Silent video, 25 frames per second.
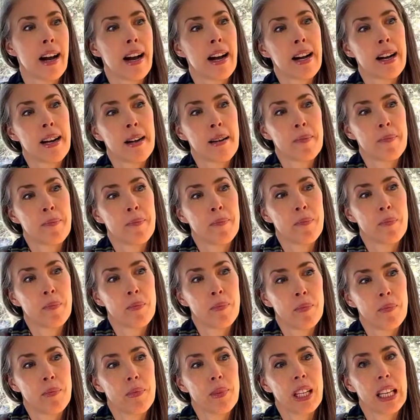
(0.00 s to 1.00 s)
Um,
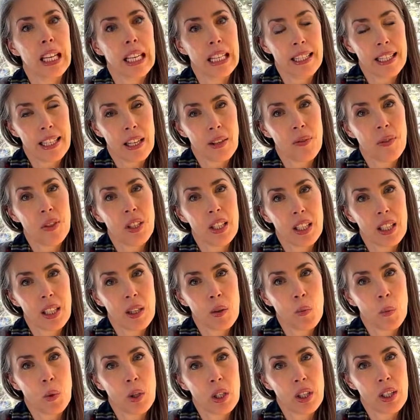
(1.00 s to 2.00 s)
it definitely
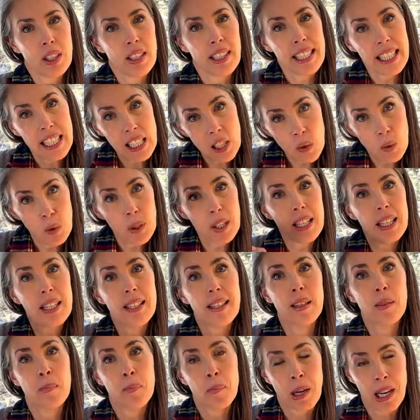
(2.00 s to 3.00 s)
will
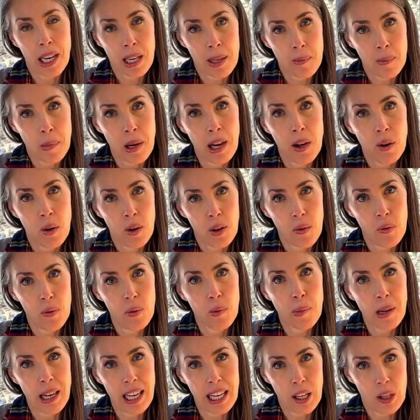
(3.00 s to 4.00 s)
decrease buying power for
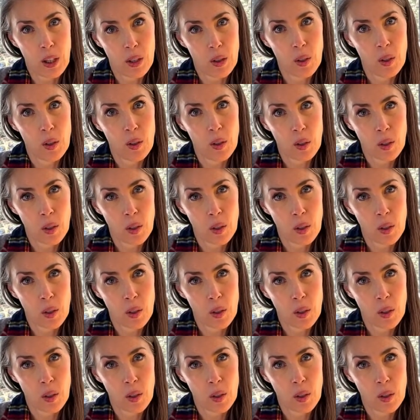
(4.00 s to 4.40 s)
buyers.